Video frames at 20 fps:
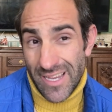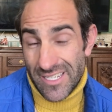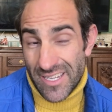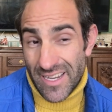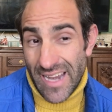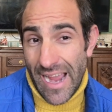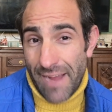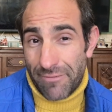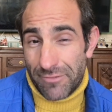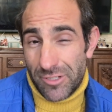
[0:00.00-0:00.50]
He's
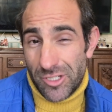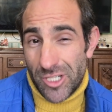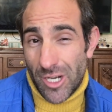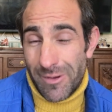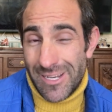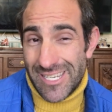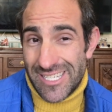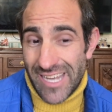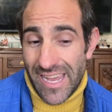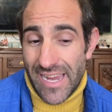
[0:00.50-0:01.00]
going to have to show
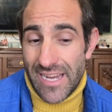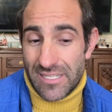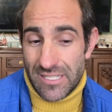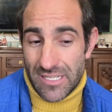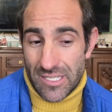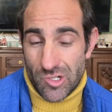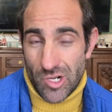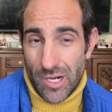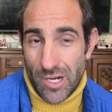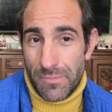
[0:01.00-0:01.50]
he stays
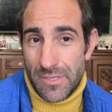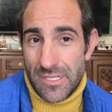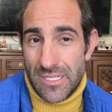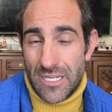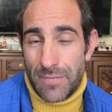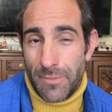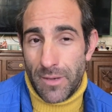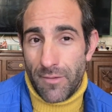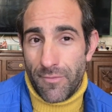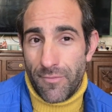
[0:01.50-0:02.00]
this trip. This is
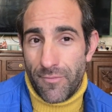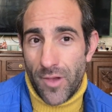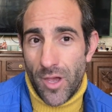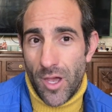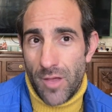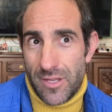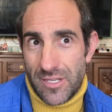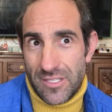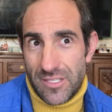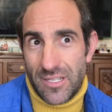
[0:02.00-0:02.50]
going to be the
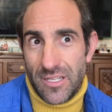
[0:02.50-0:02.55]
furthest